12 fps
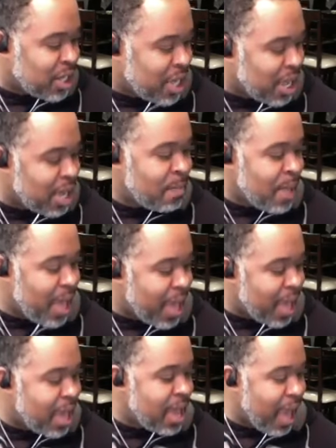him
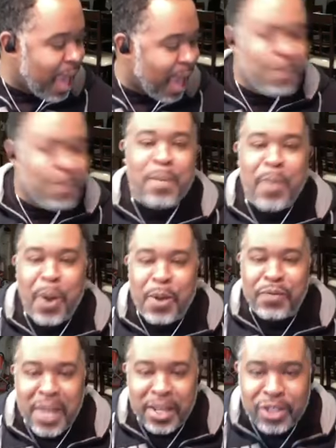a happy birthday.